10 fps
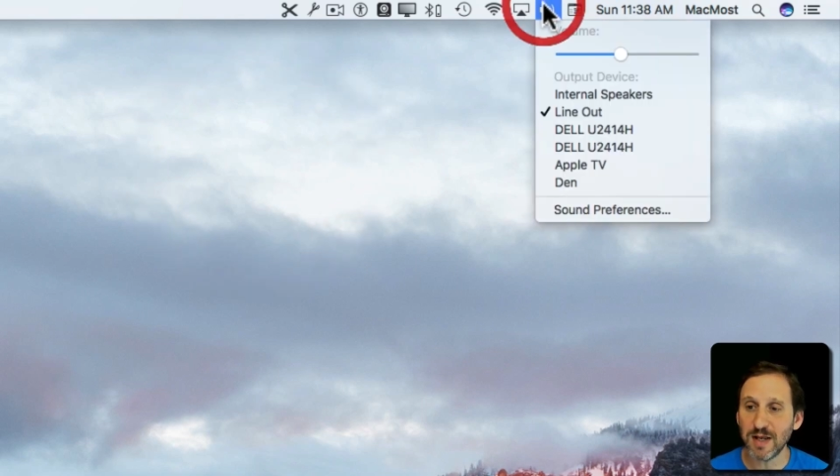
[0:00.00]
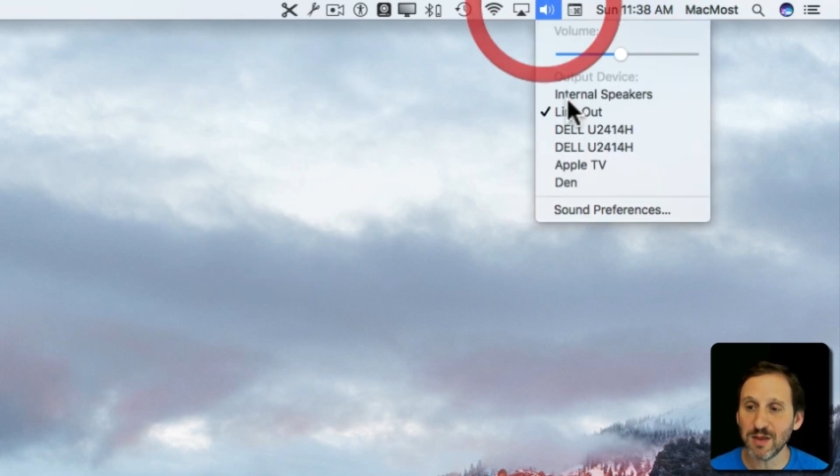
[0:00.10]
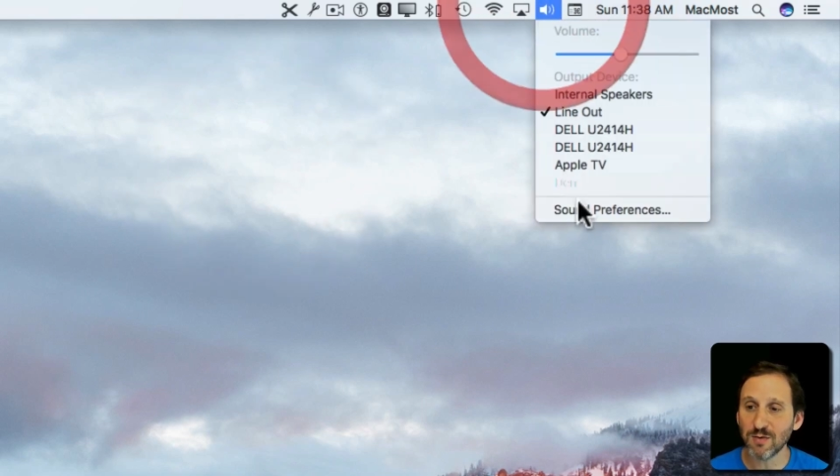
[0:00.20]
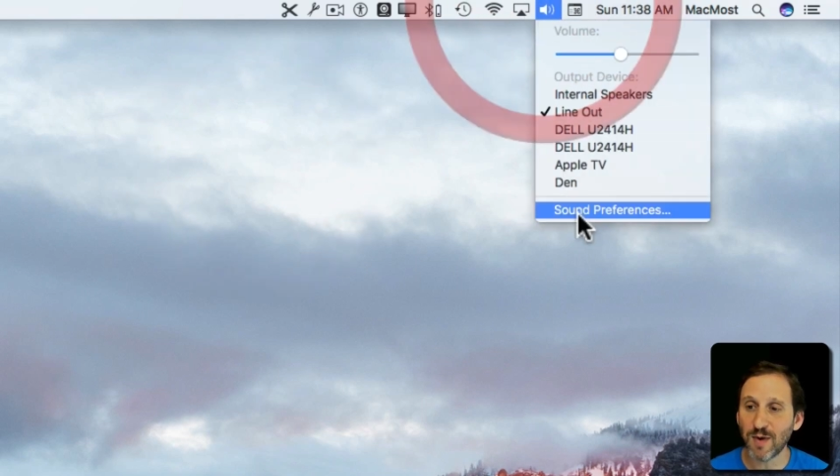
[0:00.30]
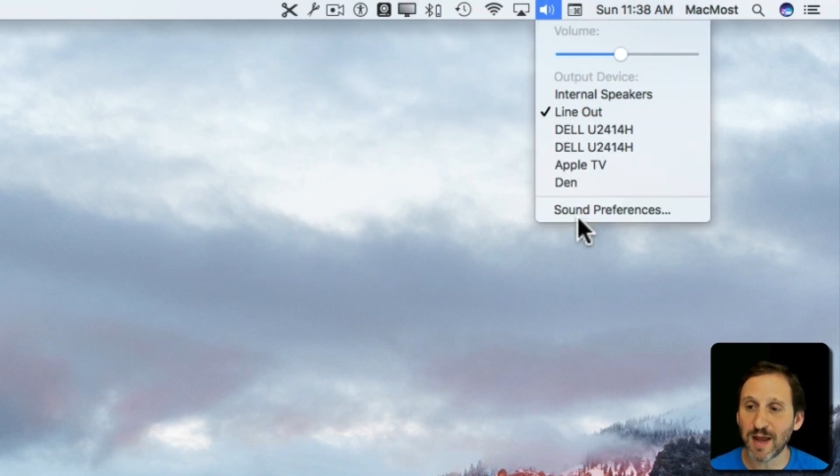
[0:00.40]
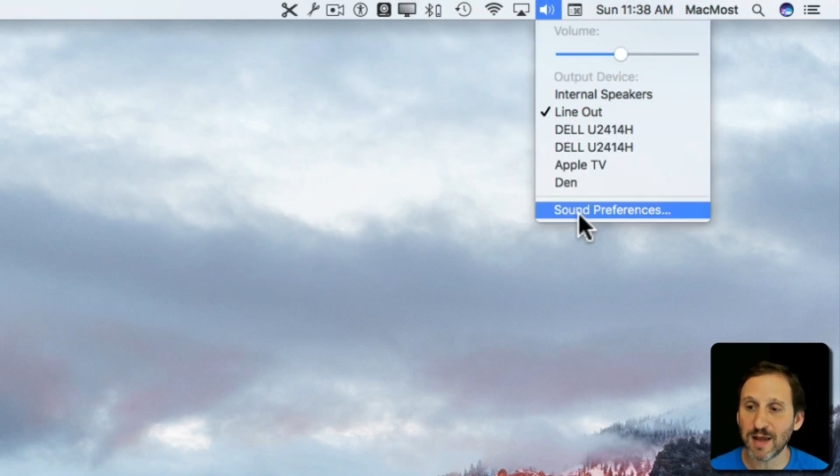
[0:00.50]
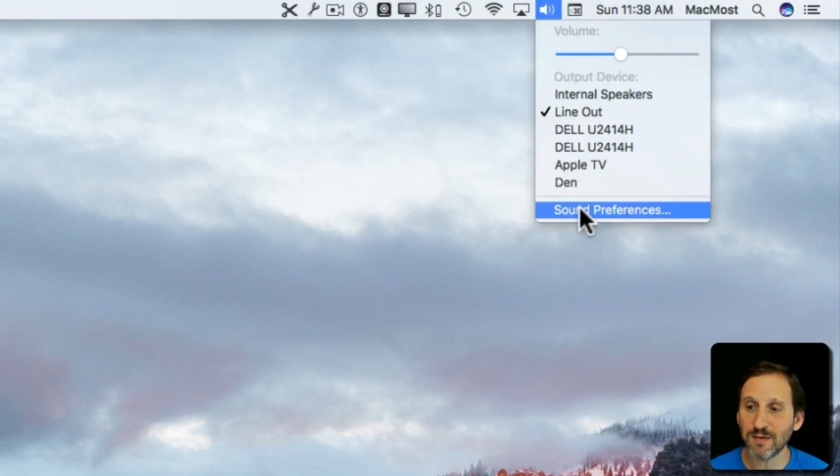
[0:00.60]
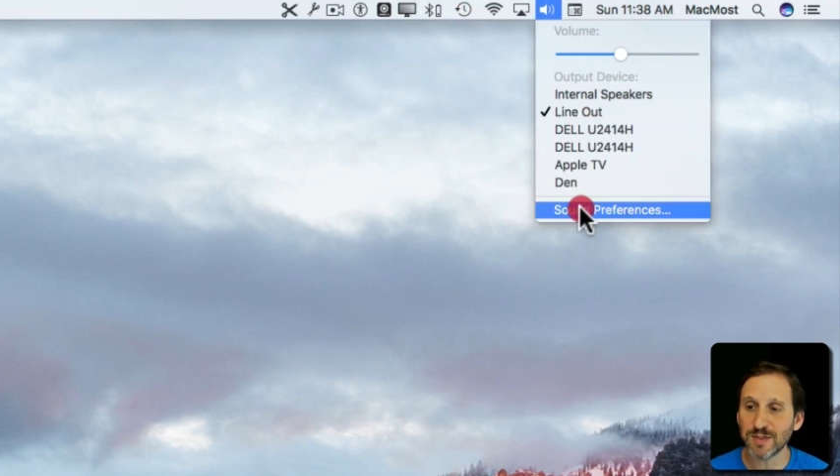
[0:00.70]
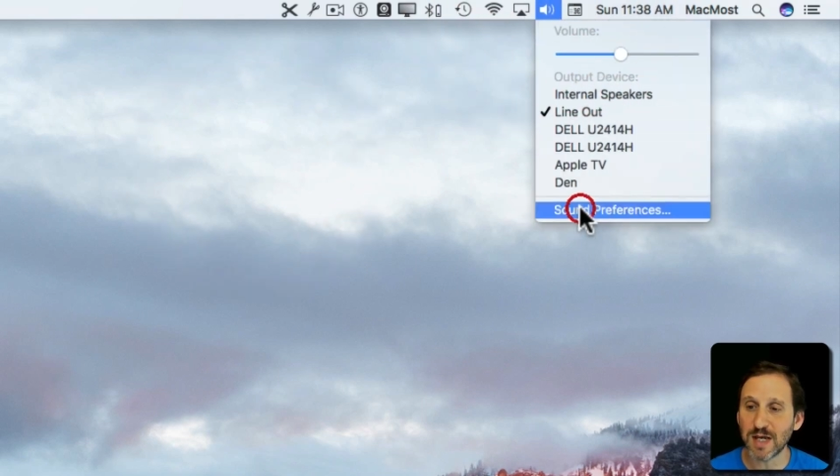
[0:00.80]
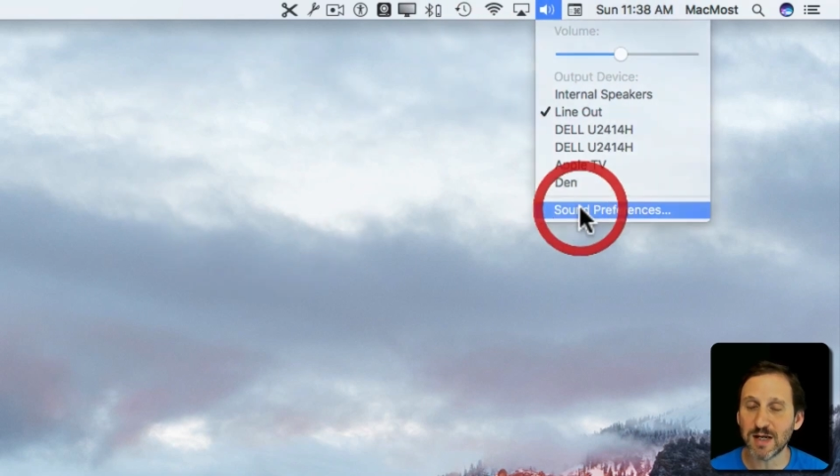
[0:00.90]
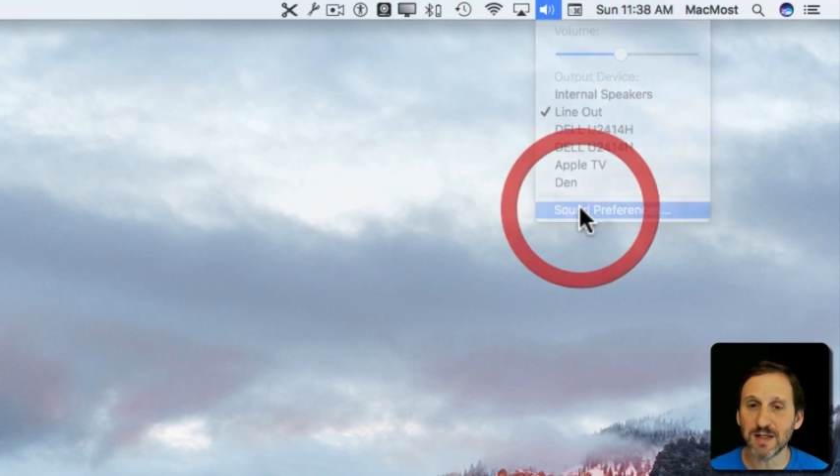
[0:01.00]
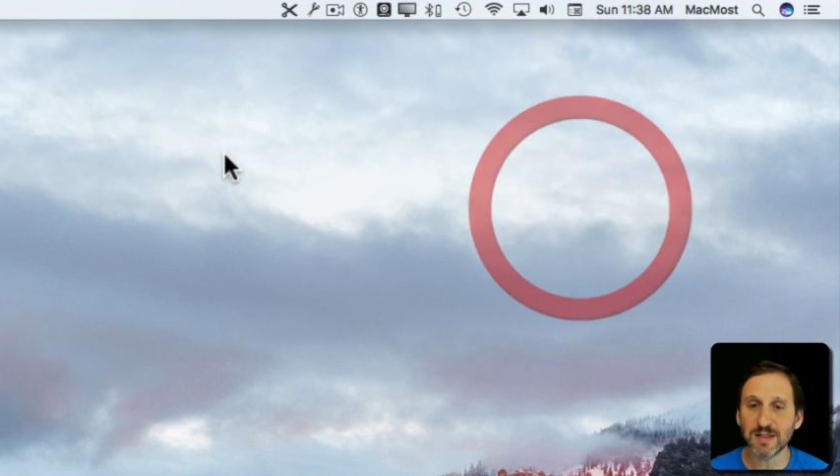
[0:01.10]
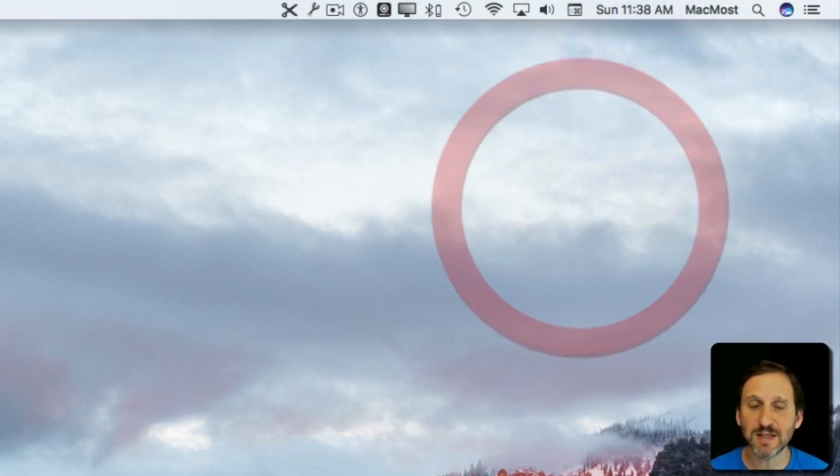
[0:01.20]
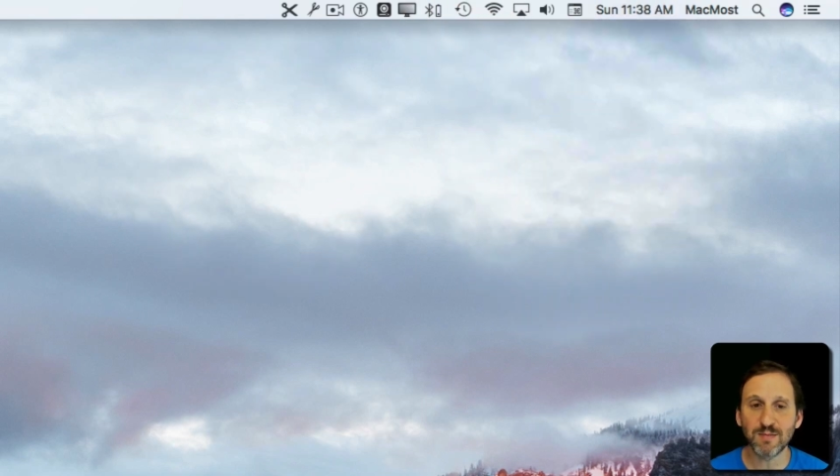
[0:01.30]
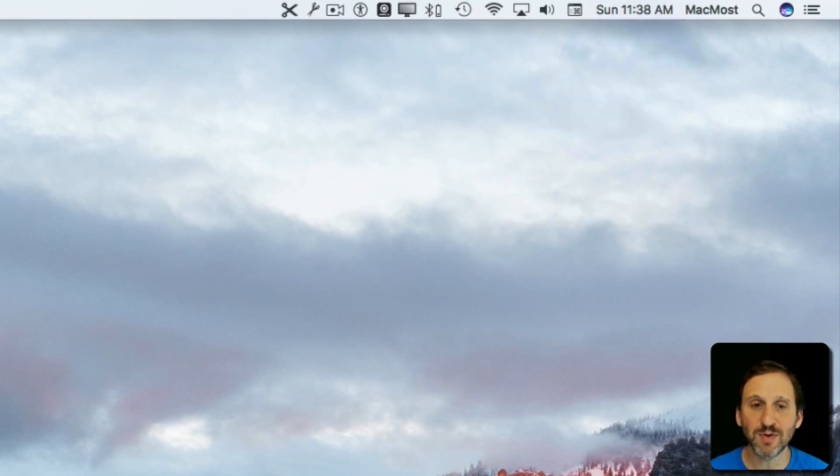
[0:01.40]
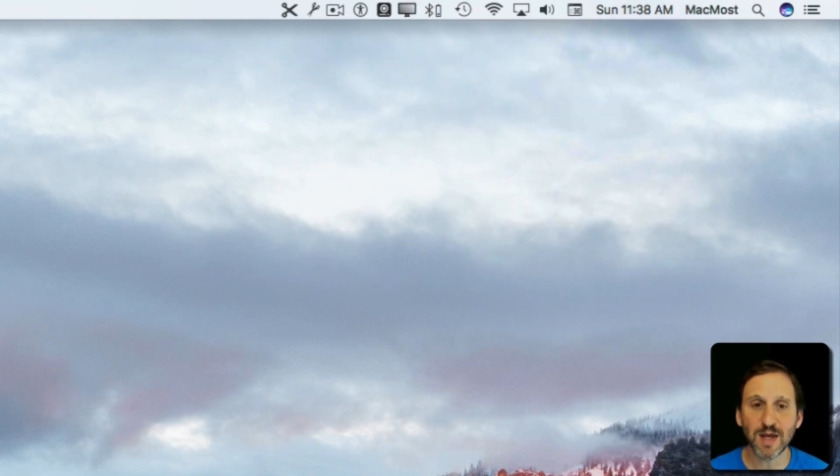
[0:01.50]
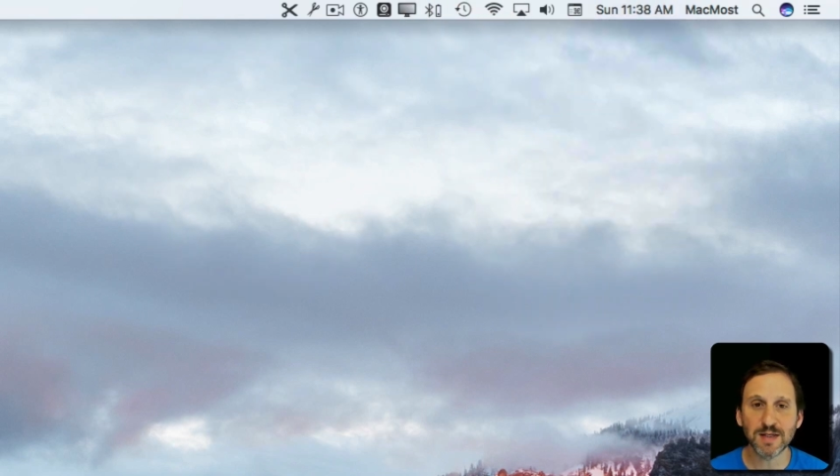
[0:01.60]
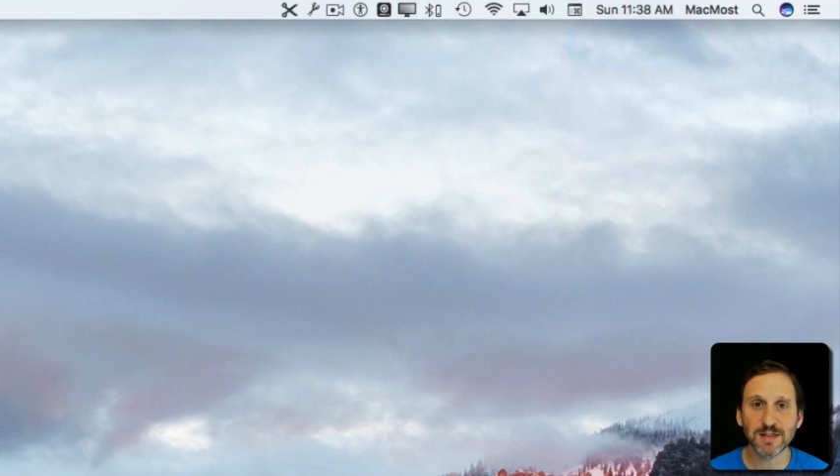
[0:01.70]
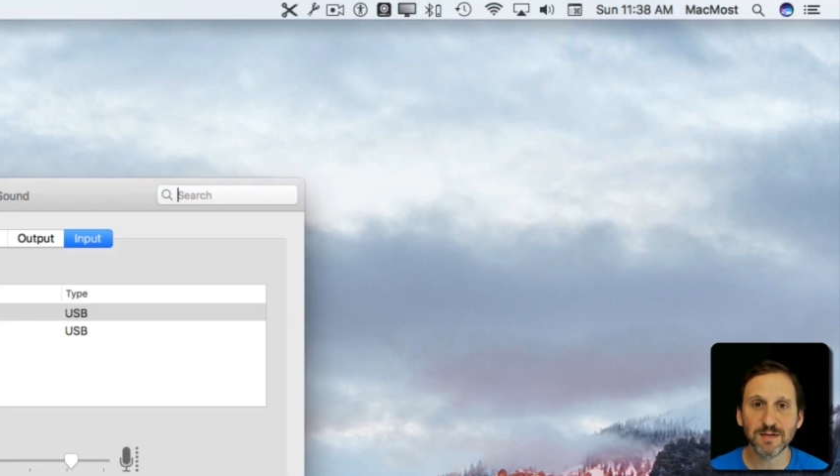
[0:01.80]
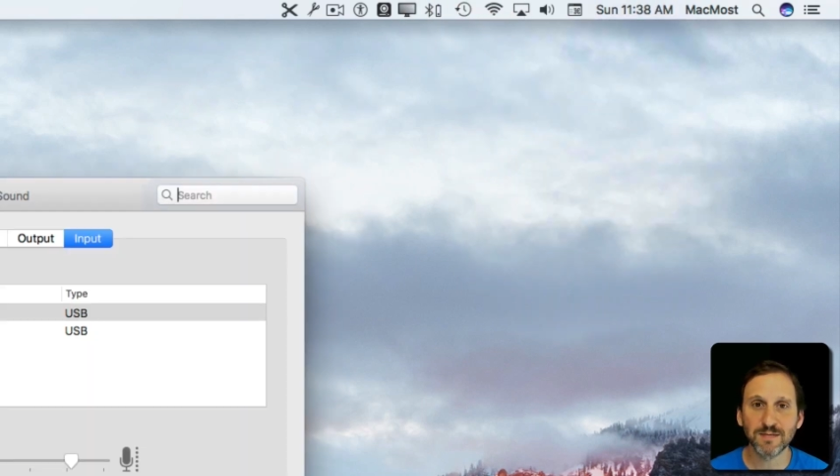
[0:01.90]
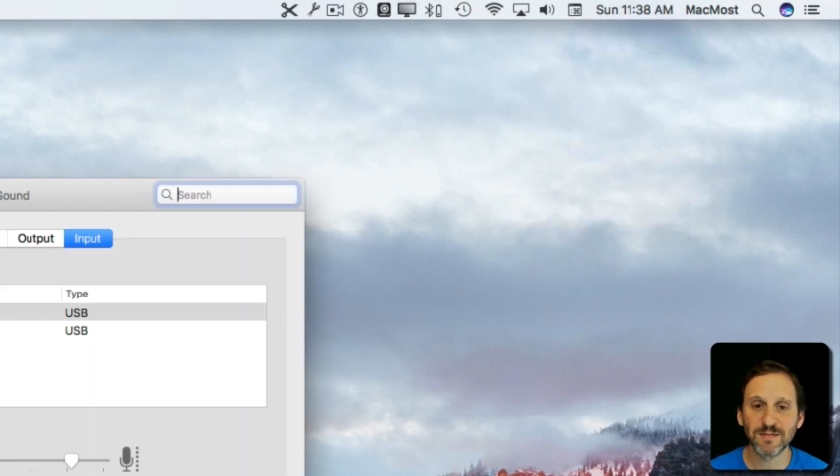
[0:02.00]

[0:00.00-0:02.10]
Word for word: Either way it will take you to the same place.